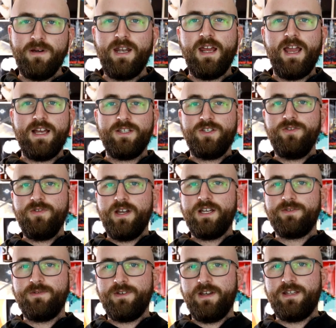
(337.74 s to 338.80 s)
But I asked you
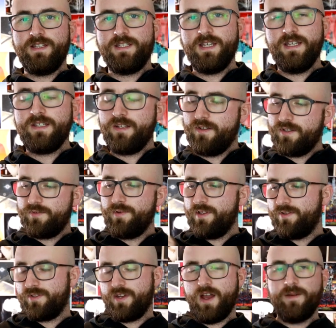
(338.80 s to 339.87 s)
guys what you had to say, so let's read
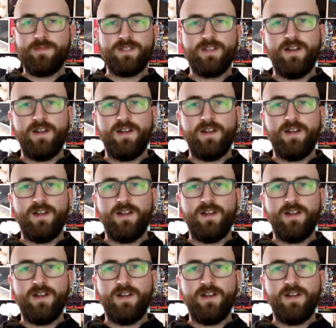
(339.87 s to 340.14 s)
those comments